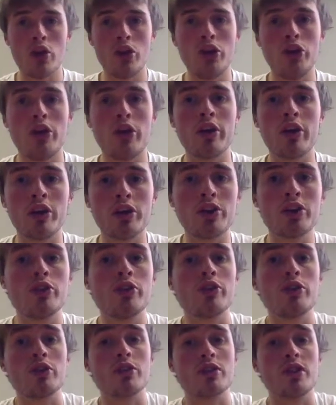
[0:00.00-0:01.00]
you're going to
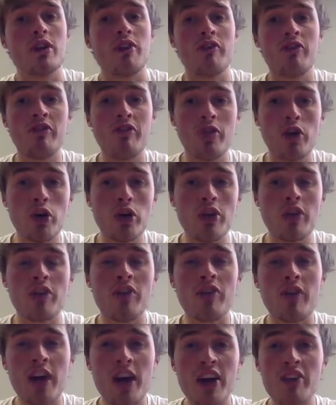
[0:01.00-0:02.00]
deduct a further
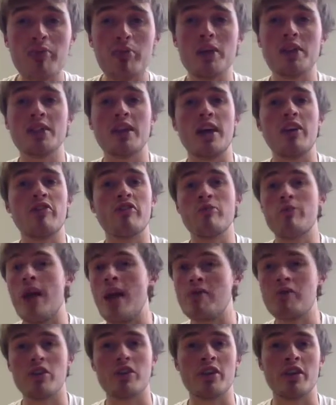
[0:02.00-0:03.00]
5% from
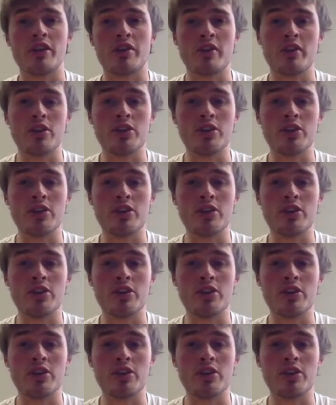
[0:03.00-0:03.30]
everything.